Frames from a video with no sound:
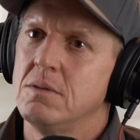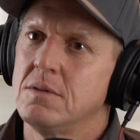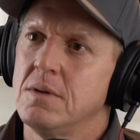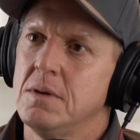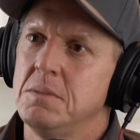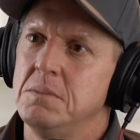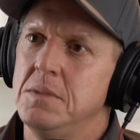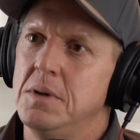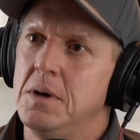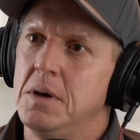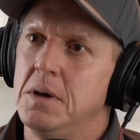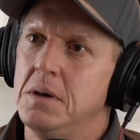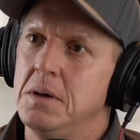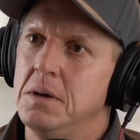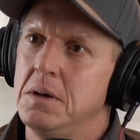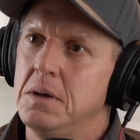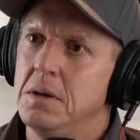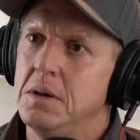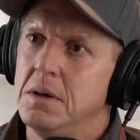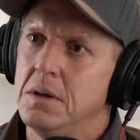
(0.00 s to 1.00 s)
Sumner,
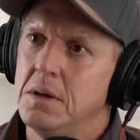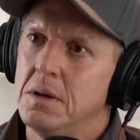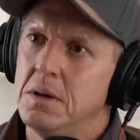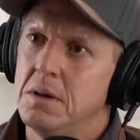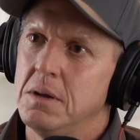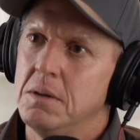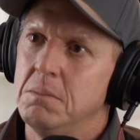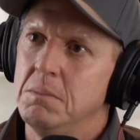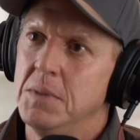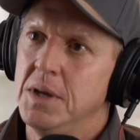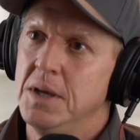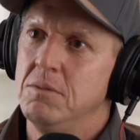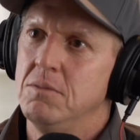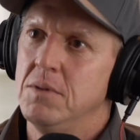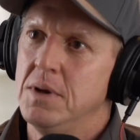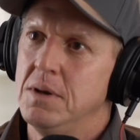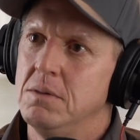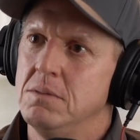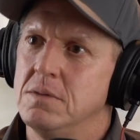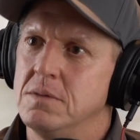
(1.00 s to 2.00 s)
me, and
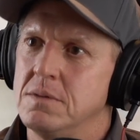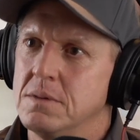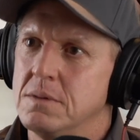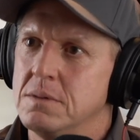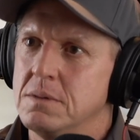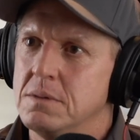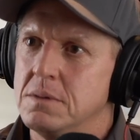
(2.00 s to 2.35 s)
Reynolds.